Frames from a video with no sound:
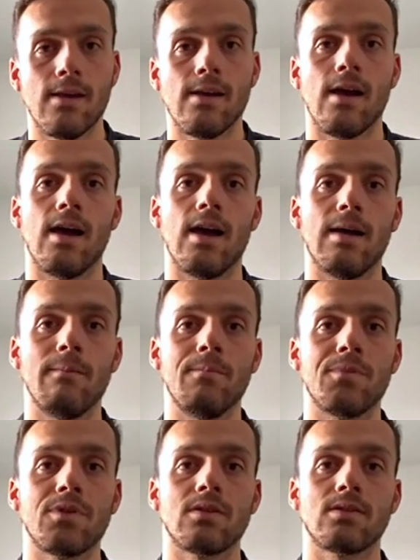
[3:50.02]
Um,
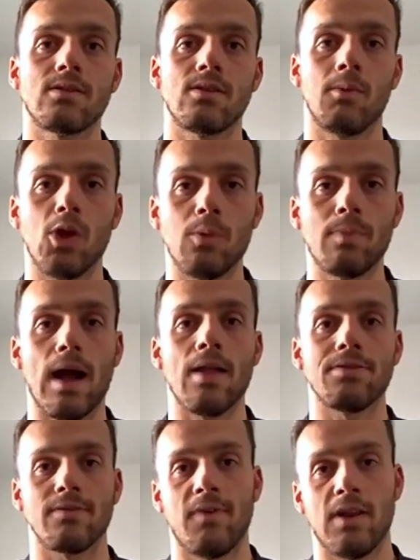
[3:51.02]
some of the new
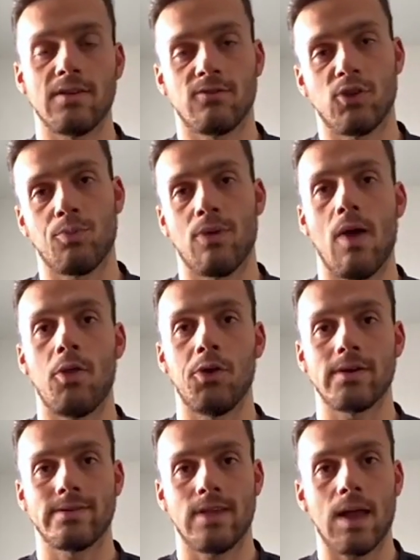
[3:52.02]
bands that Finis have just brought out the new
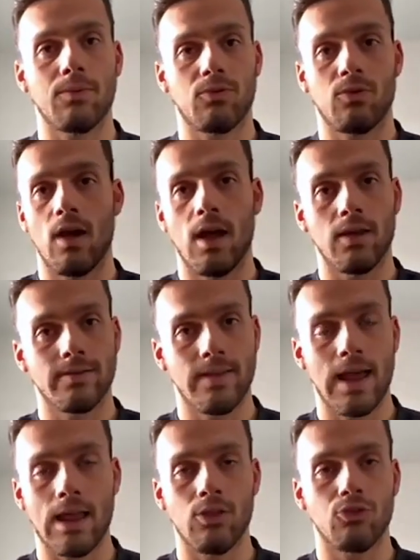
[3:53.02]
slide uh,
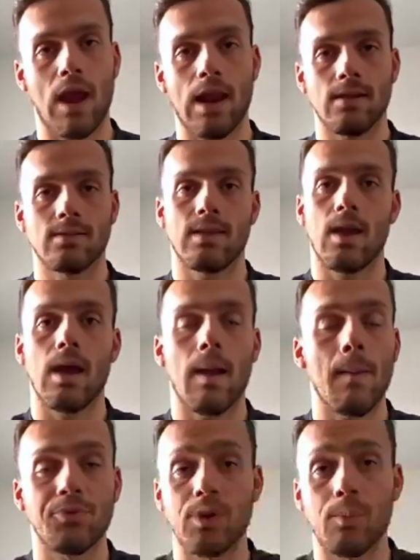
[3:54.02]
dryland trainers. They're
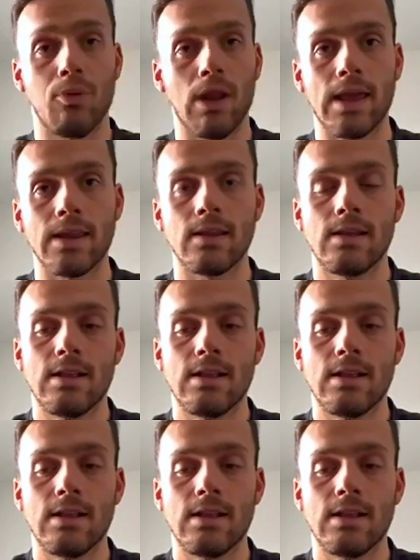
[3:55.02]
absolutely brilliant.